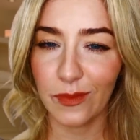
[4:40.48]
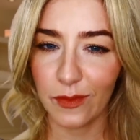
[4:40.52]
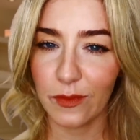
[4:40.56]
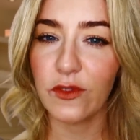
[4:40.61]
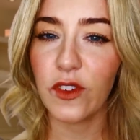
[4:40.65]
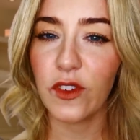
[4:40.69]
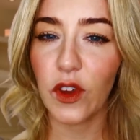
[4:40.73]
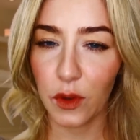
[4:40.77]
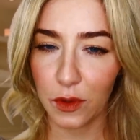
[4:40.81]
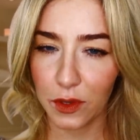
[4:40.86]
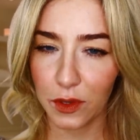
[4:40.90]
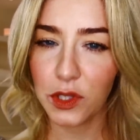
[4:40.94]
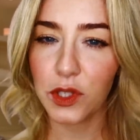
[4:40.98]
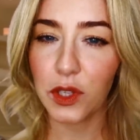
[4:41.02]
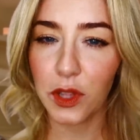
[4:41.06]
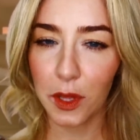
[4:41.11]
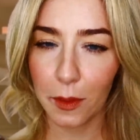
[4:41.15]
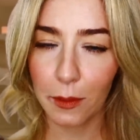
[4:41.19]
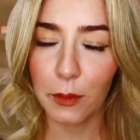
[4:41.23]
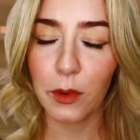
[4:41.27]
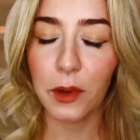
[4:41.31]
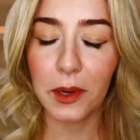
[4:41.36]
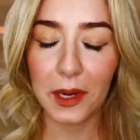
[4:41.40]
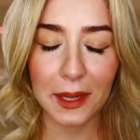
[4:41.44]
Focus on
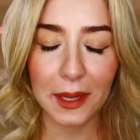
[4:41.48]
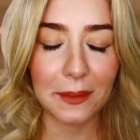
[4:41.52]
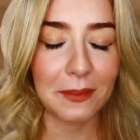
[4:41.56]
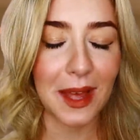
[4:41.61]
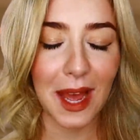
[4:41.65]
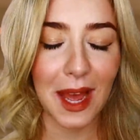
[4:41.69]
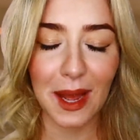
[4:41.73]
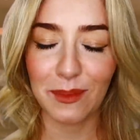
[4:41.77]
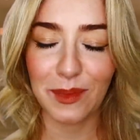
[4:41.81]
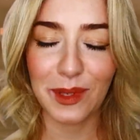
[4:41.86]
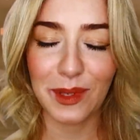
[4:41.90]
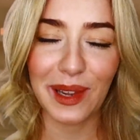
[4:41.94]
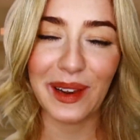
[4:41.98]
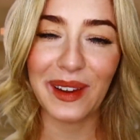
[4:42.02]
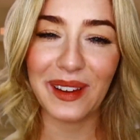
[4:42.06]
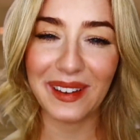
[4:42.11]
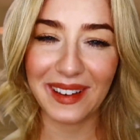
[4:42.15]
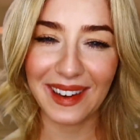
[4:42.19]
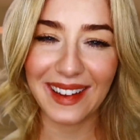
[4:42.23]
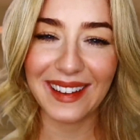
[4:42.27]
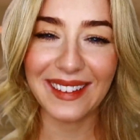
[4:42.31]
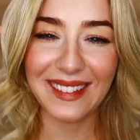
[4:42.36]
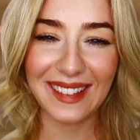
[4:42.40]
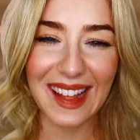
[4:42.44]
the body,
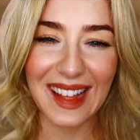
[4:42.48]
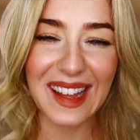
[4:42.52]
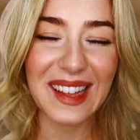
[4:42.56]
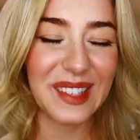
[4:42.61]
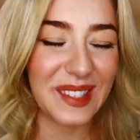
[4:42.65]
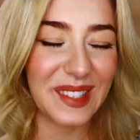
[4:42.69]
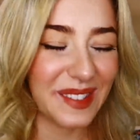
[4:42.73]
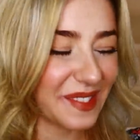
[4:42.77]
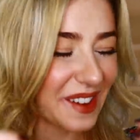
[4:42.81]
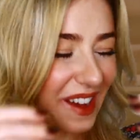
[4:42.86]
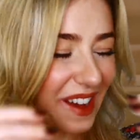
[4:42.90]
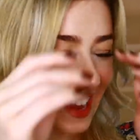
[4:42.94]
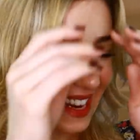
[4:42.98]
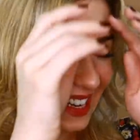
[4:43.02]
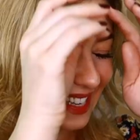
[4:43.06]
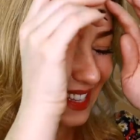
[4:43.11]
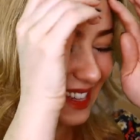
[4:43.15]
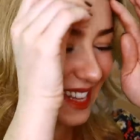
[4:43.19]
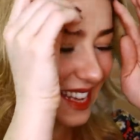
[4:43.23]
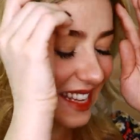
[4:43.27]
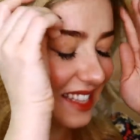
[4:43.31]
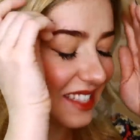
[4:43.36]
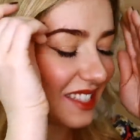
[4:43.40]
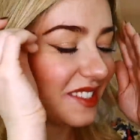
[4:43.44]
absolutely. That's fine,
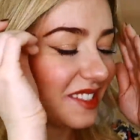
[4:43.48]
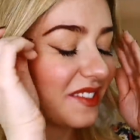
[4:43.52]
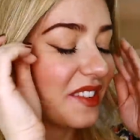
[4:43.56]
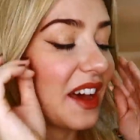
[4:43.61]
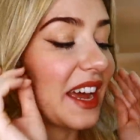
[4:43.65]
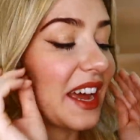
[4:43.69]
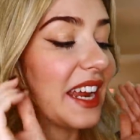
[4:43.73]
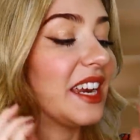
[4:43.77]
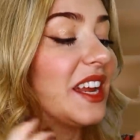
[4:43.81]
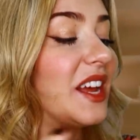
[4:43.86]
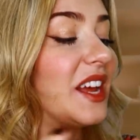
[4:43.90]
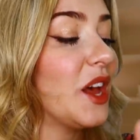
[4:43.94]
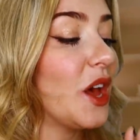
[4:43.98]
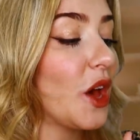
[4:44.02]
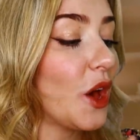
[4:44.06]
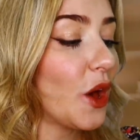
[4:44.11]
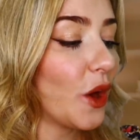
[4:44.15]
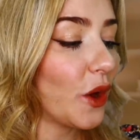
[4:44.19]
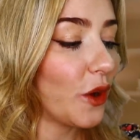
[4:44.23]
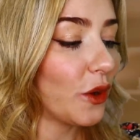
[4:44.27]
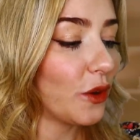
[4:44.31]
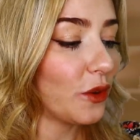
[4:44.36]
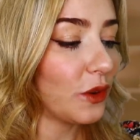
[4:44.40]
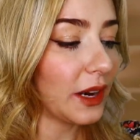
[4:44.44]
that's fine.
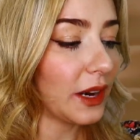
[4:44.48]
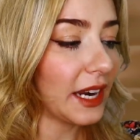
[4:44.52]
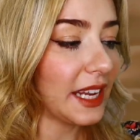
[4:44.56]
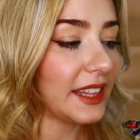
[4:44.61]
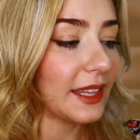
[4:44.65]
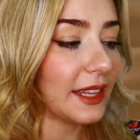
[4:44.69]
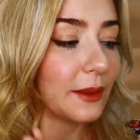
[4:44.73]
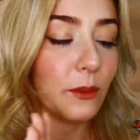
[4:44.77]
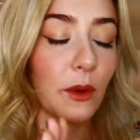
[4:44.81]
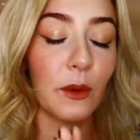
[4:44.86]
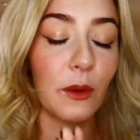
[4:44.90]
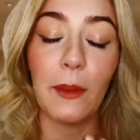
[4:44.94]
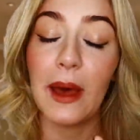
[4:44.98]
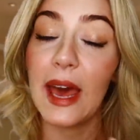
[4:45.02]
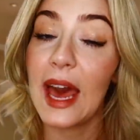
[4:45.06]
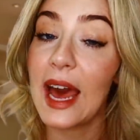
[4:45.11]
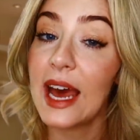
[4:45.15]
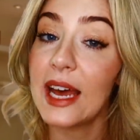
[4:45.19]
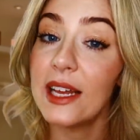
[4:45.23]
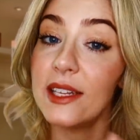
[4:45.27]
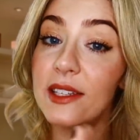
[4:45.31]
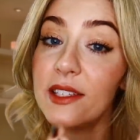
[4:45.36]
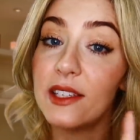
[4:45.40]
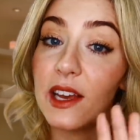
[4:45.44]
All right then, well, my
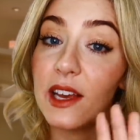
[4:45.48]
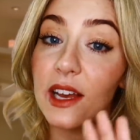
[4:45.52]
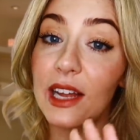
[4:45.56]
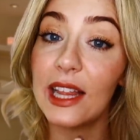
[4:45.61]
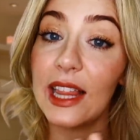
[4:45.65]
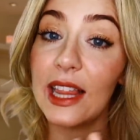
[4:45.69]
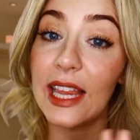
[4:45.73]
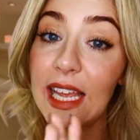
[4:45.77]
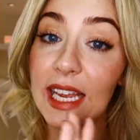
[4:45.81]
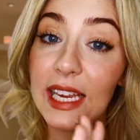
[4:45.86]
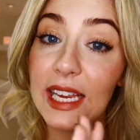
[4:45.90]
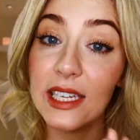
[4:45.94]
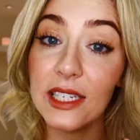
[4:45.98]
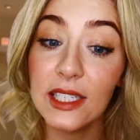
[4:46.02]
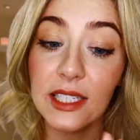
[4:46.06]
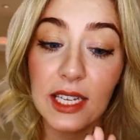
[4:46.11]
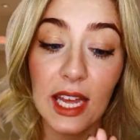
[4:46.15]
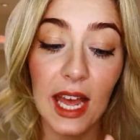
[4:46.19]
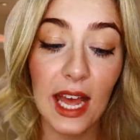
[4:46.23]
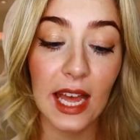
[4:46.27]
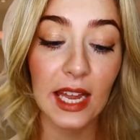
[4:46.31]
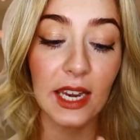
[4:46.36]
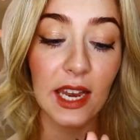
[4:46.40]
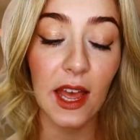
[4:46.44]
hands are cleaned
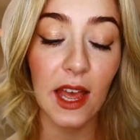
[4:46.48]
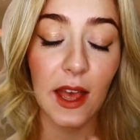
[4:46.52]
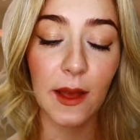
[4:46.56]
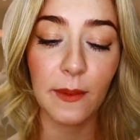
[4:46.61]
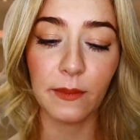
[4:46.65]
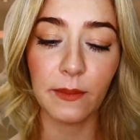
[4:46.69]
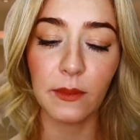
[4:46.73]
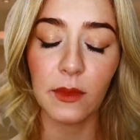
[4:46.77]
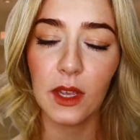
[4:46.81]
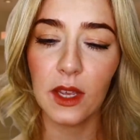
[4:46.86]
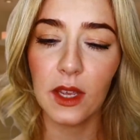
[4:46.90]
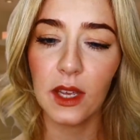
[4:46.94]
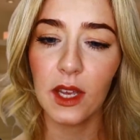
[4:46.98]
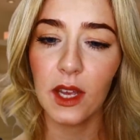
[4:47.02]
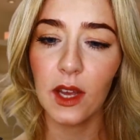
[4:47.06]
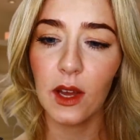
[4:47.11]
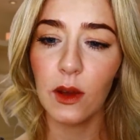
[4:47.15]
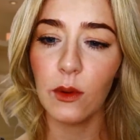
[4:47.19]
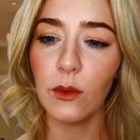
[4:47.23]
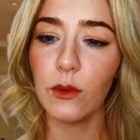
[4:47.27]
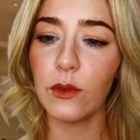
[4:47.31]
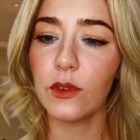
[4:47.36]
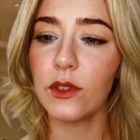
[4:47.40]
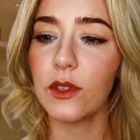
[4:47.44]
and
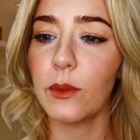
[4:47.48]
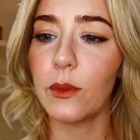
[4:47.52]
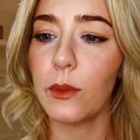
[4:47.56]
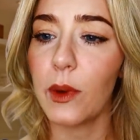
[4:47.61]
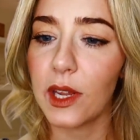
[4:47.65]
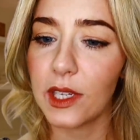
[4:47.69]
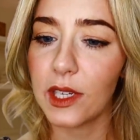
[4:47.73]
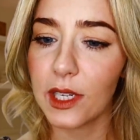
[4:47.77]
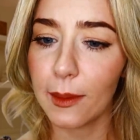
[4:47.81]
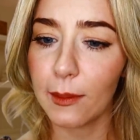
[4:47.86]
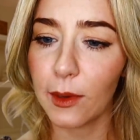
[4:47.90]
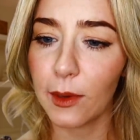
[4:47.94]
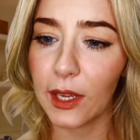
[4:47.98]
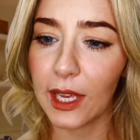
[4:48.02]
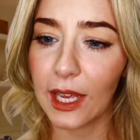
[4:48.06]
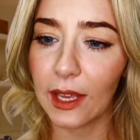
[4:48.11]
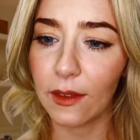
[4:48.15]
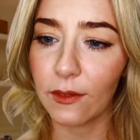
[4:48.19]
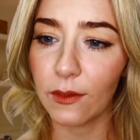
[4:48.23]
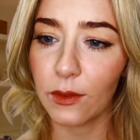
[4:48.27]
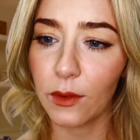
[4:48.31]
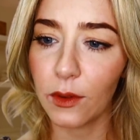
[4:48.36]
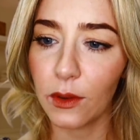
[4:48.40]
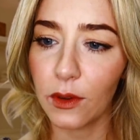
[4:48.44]
what's the word I'm looking
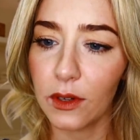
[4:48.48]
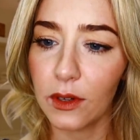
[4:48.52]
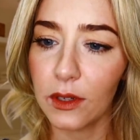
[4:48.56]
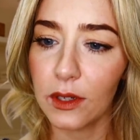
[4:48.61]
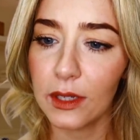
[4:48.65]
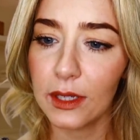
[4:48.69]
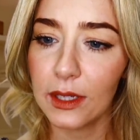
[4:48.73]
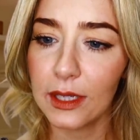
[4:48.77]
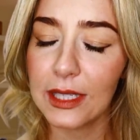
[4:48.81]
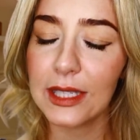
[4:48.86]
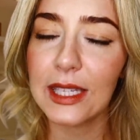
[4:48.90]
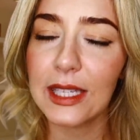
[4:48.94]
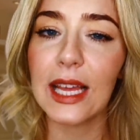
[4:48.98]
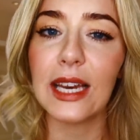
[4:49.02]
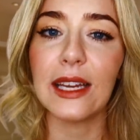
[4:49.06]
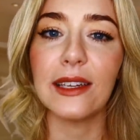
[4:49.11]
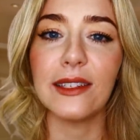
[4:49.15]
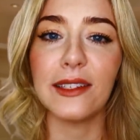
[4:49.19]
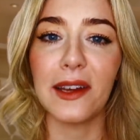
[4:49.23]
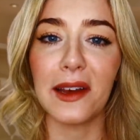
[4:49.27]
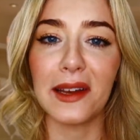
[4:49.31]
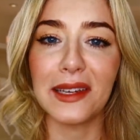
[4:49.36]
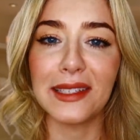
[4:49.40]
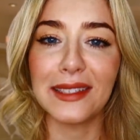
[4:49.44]
for?
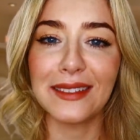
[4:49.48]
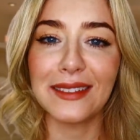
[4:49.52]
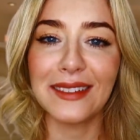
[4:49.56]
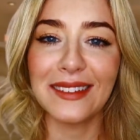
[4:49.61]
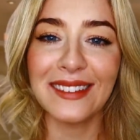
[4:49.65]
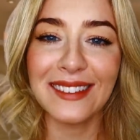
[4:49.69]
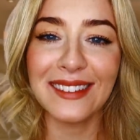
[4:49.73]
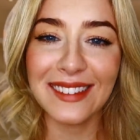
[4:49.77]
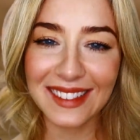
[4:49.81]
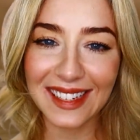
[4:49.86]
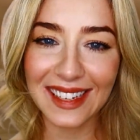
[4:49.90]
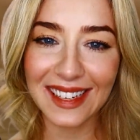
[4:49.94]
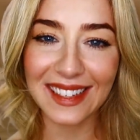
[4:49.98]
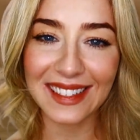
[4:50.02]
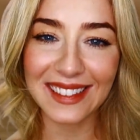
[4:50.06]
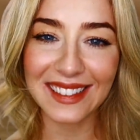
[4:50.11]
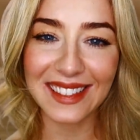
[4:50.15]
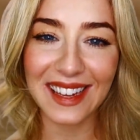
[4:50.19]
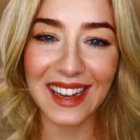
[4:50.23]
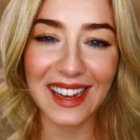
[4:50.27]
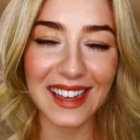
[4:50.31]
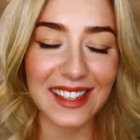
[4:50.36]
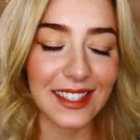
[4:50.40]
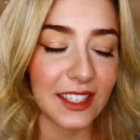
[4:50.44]
Sanitized.
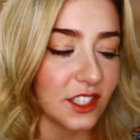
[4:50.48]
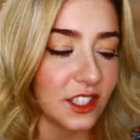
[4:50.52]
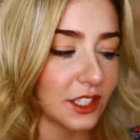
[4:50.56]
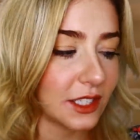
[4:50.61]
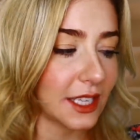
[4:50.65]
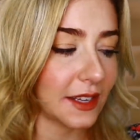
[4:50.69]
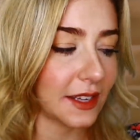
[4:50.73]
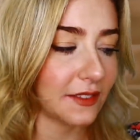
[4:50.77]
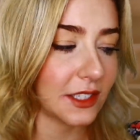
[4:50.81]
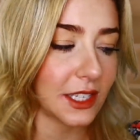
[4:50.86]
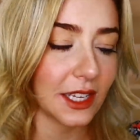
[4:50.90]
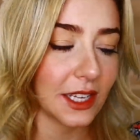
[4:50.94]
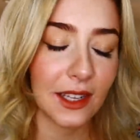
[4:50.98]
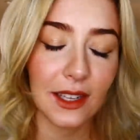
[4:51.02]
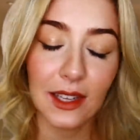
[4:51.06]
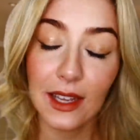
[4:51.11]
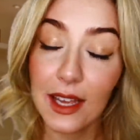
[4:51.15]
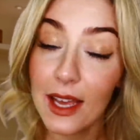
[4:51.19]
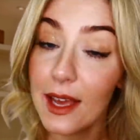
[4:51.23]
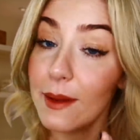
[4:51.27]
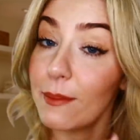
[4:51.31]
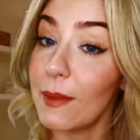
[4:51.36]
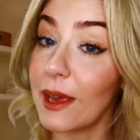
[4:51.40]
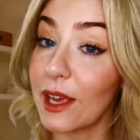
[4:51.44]
Sanitized. I just have to
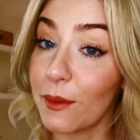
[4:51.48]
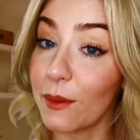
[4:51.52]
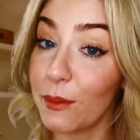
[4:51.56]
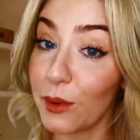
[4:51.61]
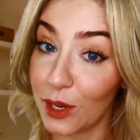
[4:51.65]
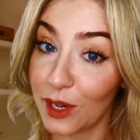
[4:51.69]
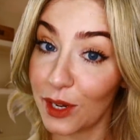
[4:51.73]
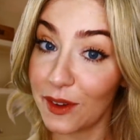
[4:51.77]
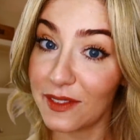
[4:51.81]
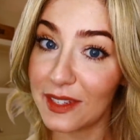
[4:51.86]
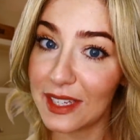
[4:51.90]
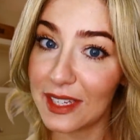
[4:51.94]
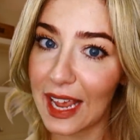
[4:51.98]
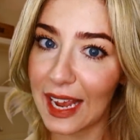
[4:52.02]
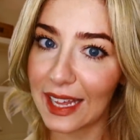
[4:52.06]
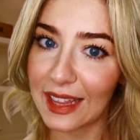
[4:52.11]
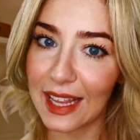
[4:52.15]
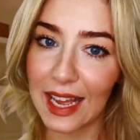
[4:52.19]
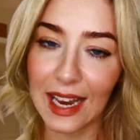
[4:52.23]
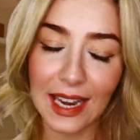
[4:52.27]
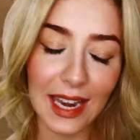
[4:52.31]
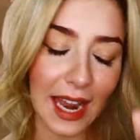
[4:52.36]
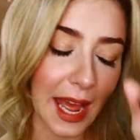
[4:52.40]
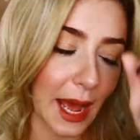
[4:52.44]
make a point of saying
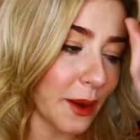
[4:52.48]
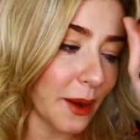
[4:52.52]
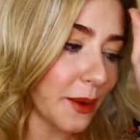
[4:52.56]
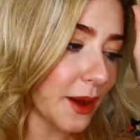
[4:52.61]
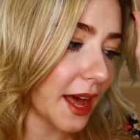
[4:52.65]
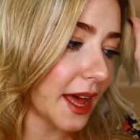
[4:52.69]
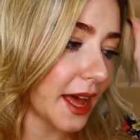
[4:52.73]
that now.